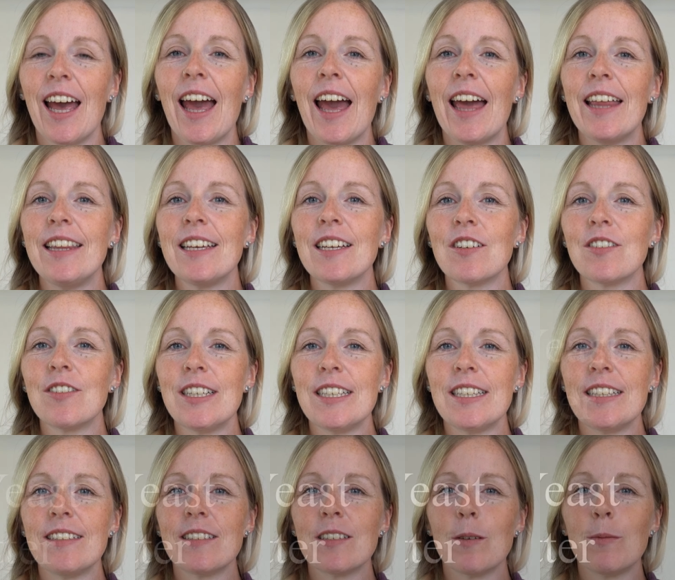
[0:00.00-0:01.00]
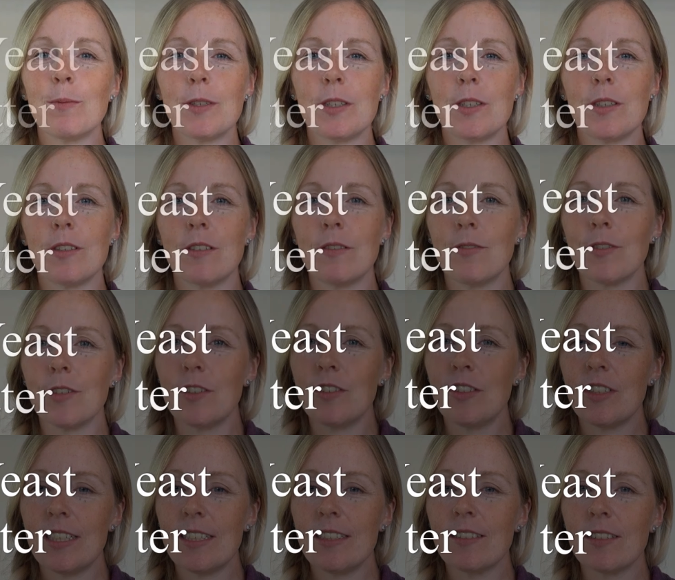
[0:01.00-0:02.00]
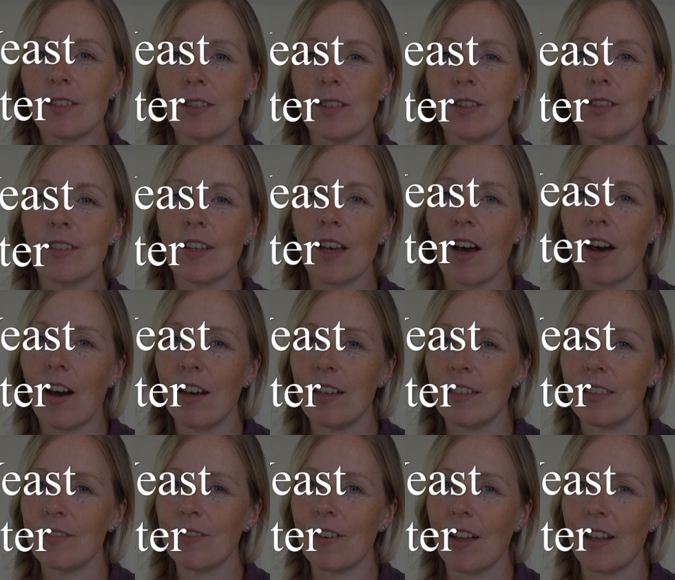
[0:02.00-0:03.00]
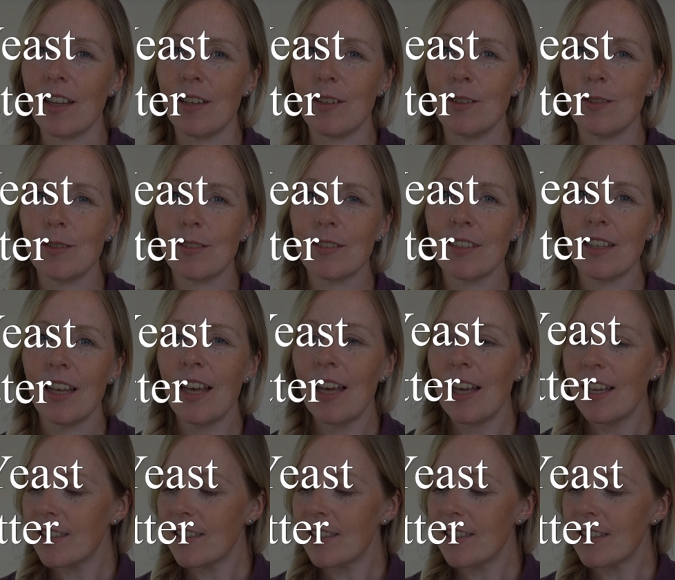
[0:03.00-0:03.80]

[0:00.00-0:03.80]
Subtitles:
And the ingredients that we'll be using for cheese sauce are as follows.